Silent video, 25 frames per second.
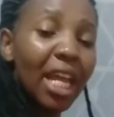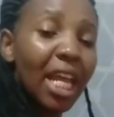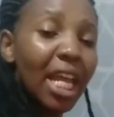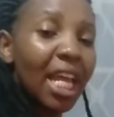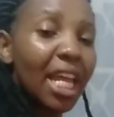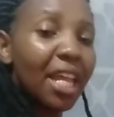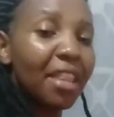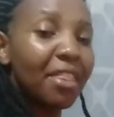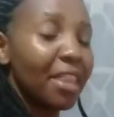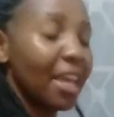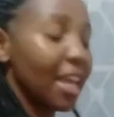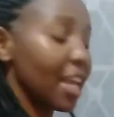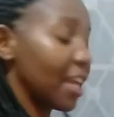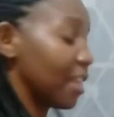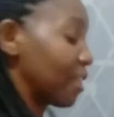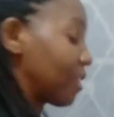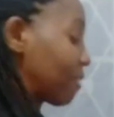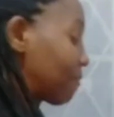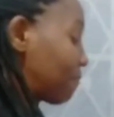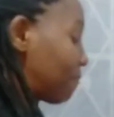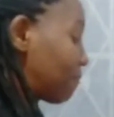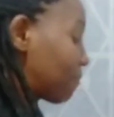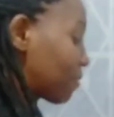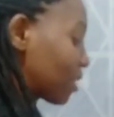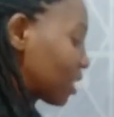in the
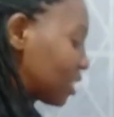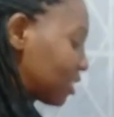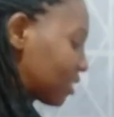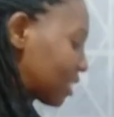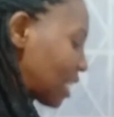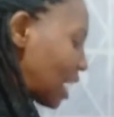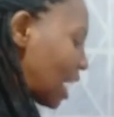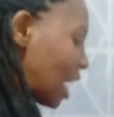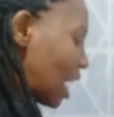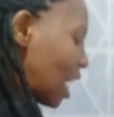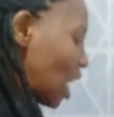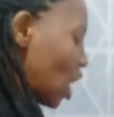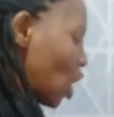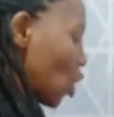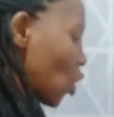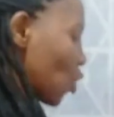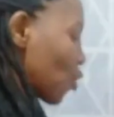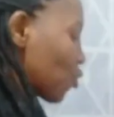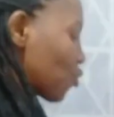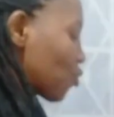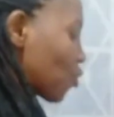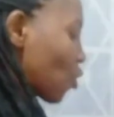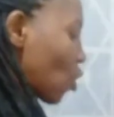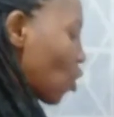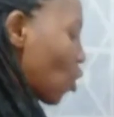freezer
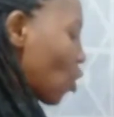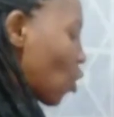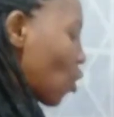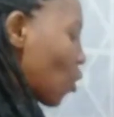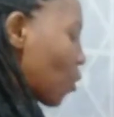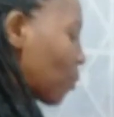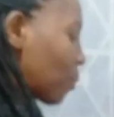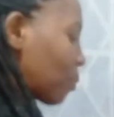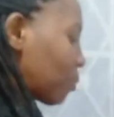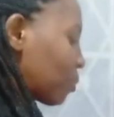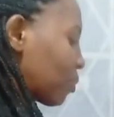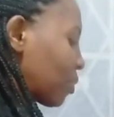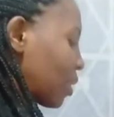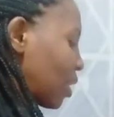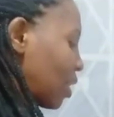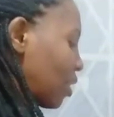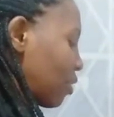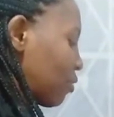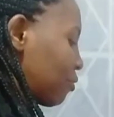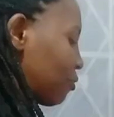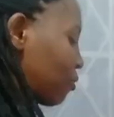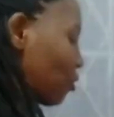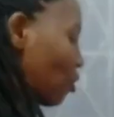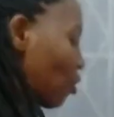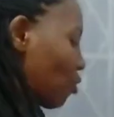for
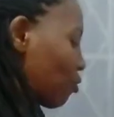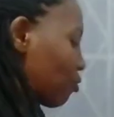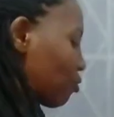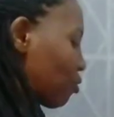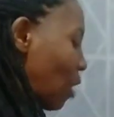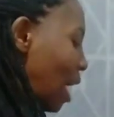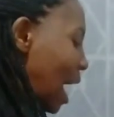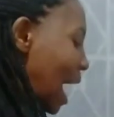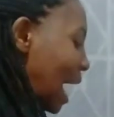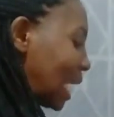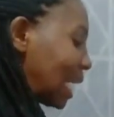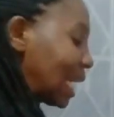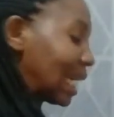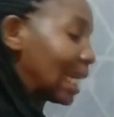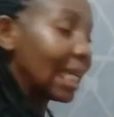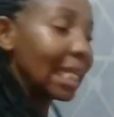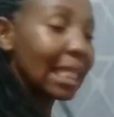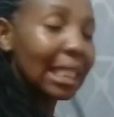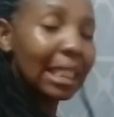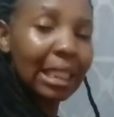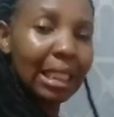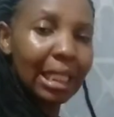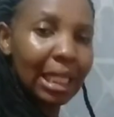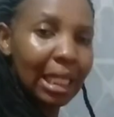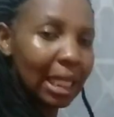a
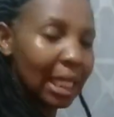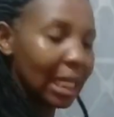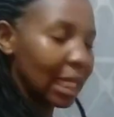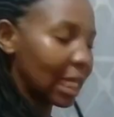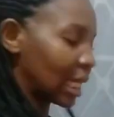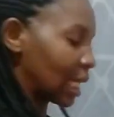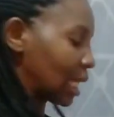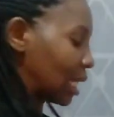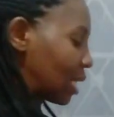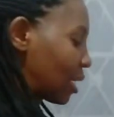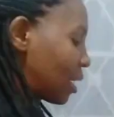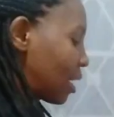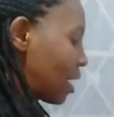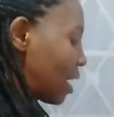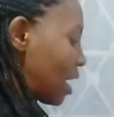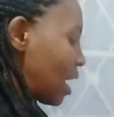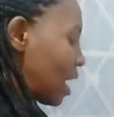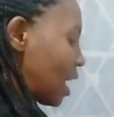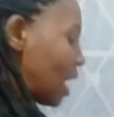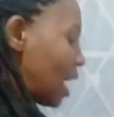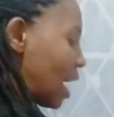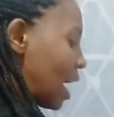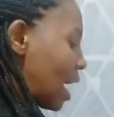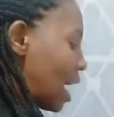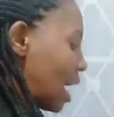little,
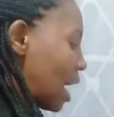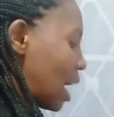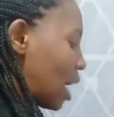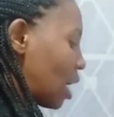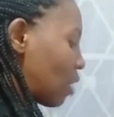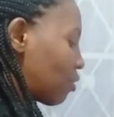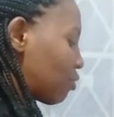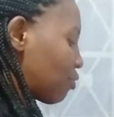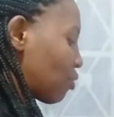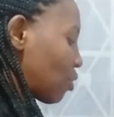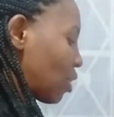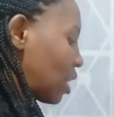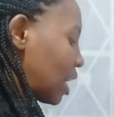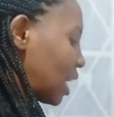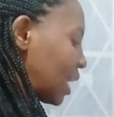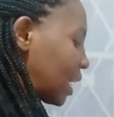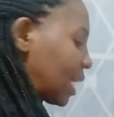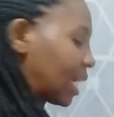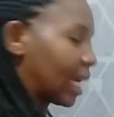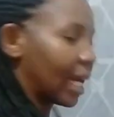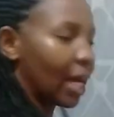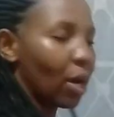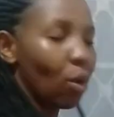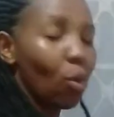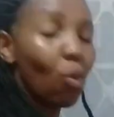for
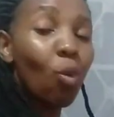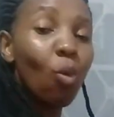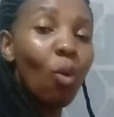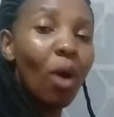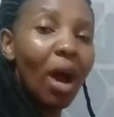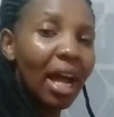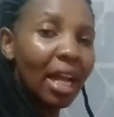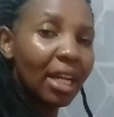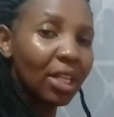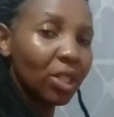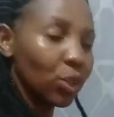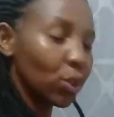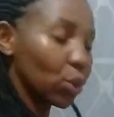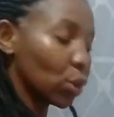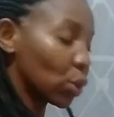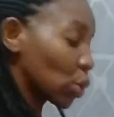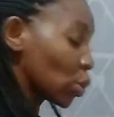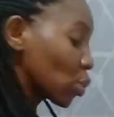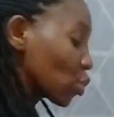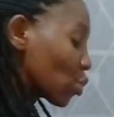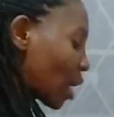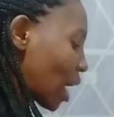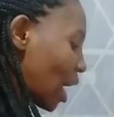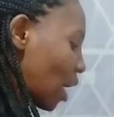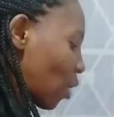like 1 to
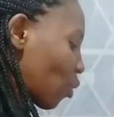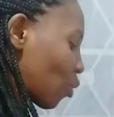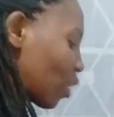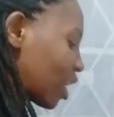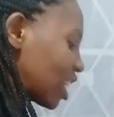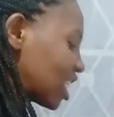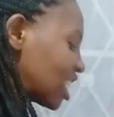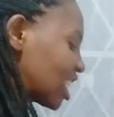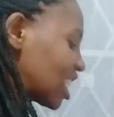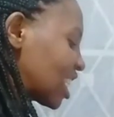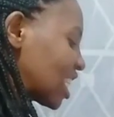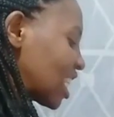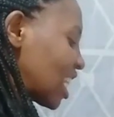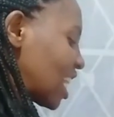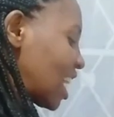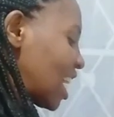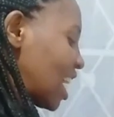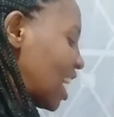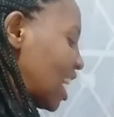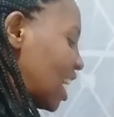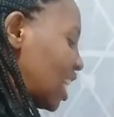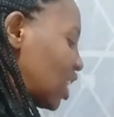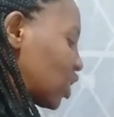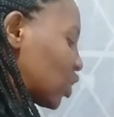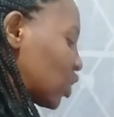2 hours,
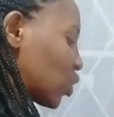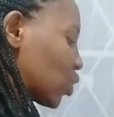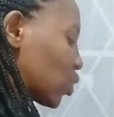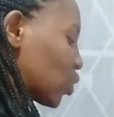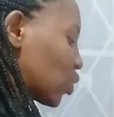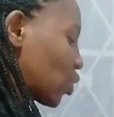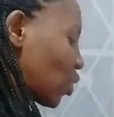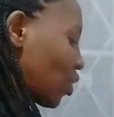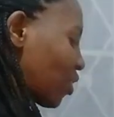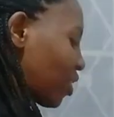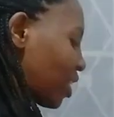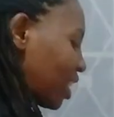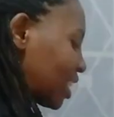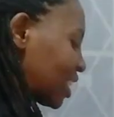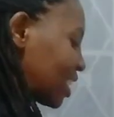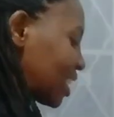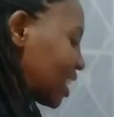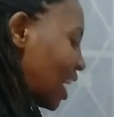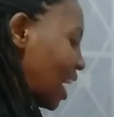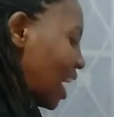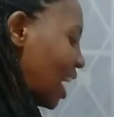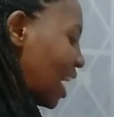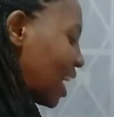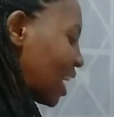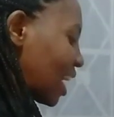so that
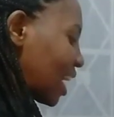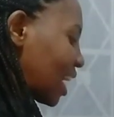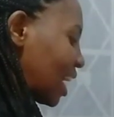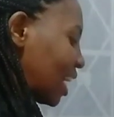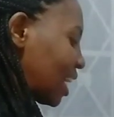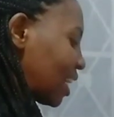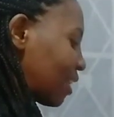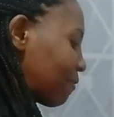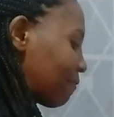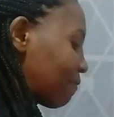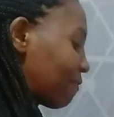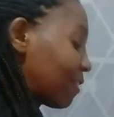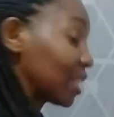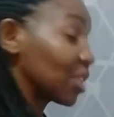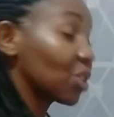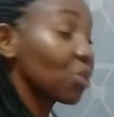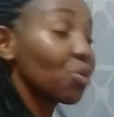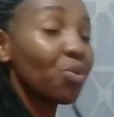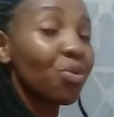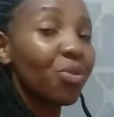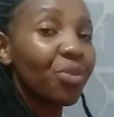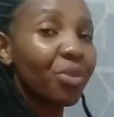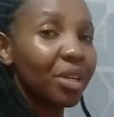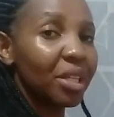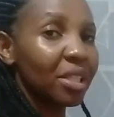I can first
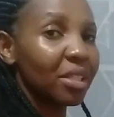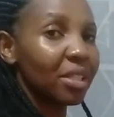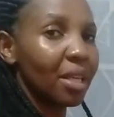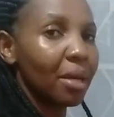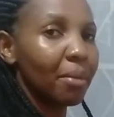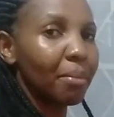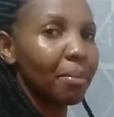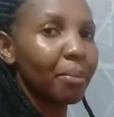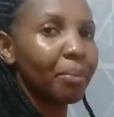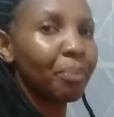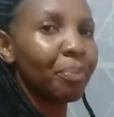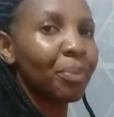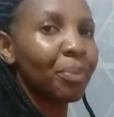freeze them